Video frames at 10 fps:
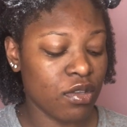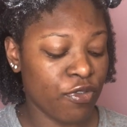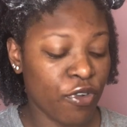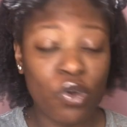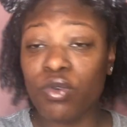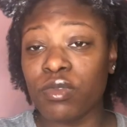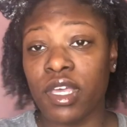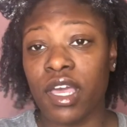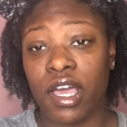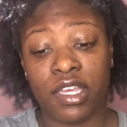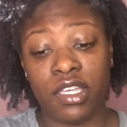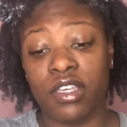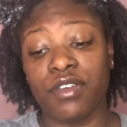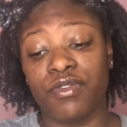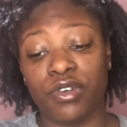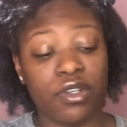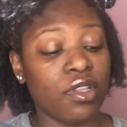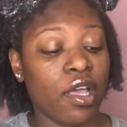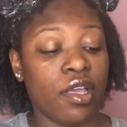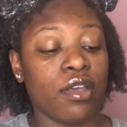foam that I can get for
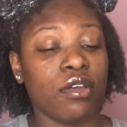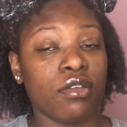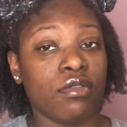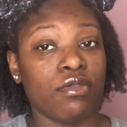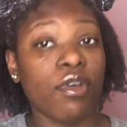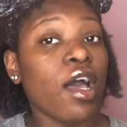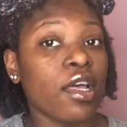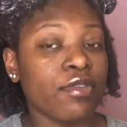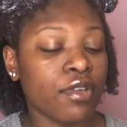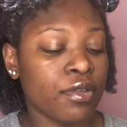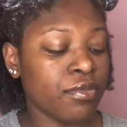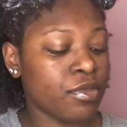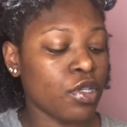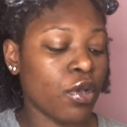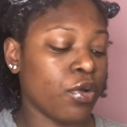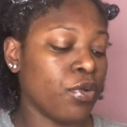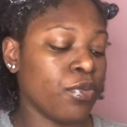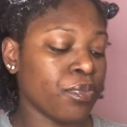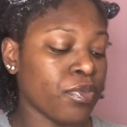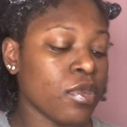like $5. So